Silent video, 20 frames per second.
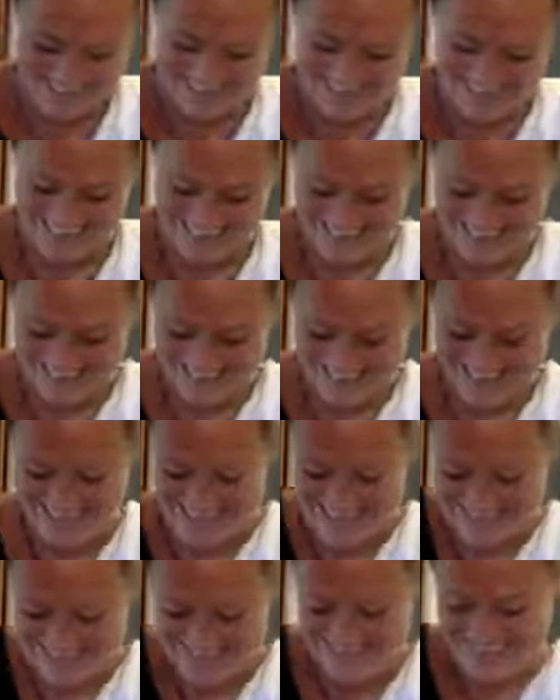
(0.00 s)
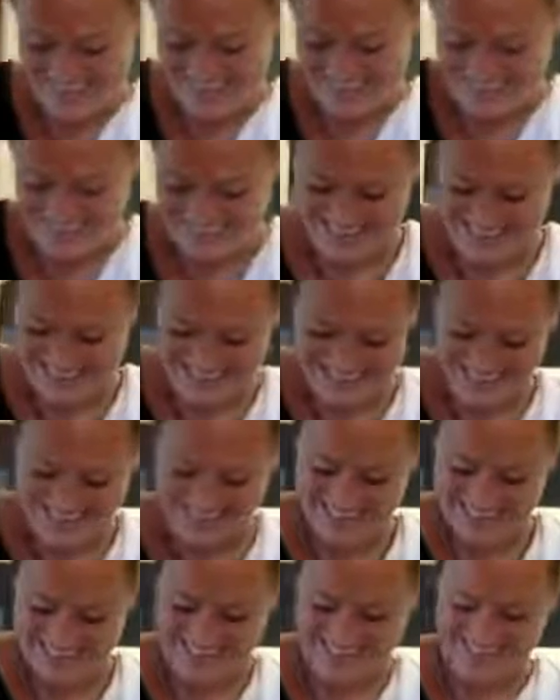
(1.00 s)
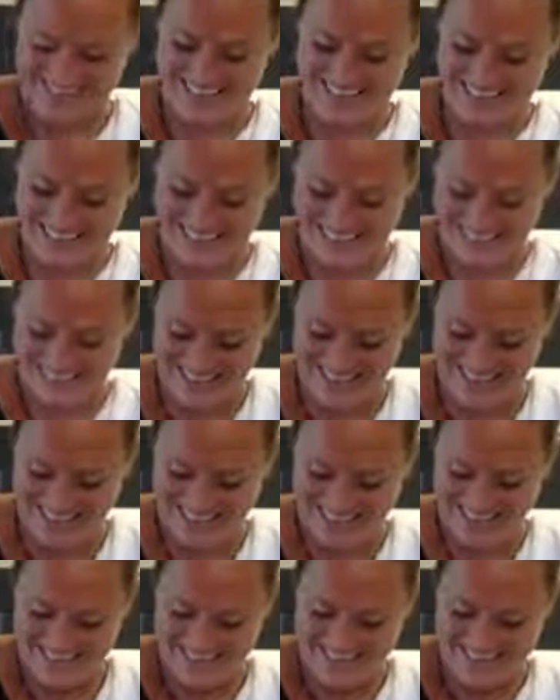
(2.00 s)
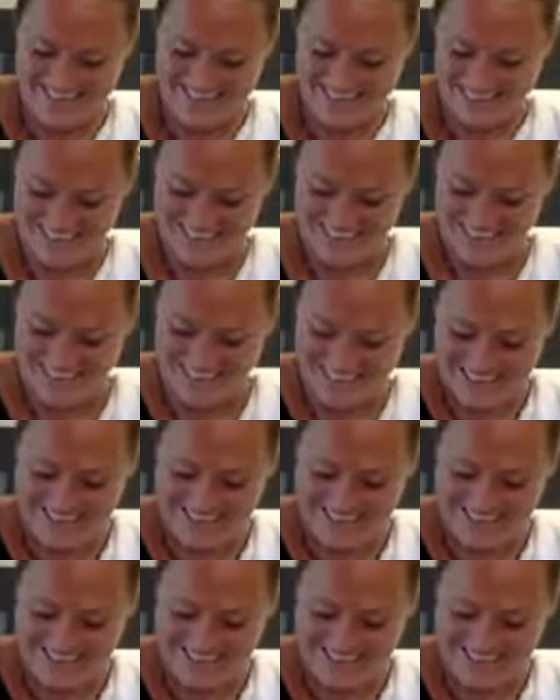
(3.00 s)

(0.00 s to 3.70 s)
would have. That's not true. But maybe.